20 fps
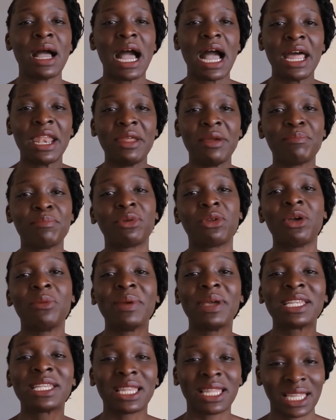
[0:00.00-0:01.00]
an
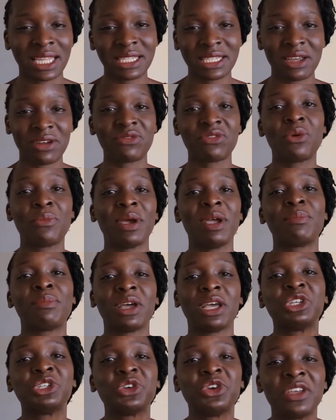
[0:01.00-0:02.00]
employment letter from my
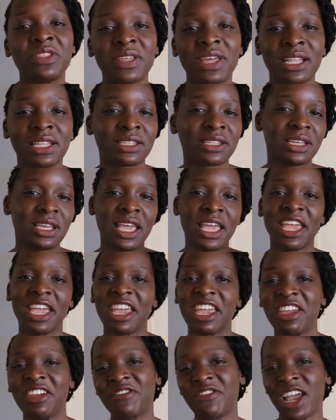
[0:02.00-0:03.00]
employer showing that
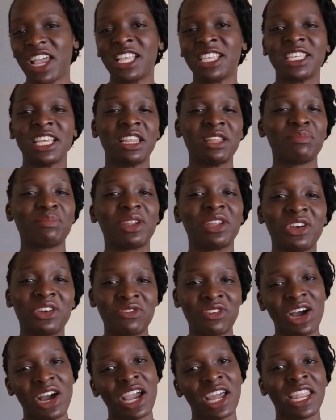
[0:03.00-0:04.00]
Eva is an employee of
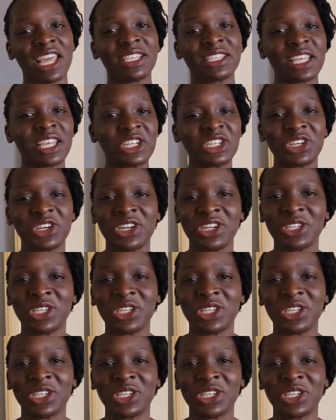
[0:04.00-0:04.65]
our organization.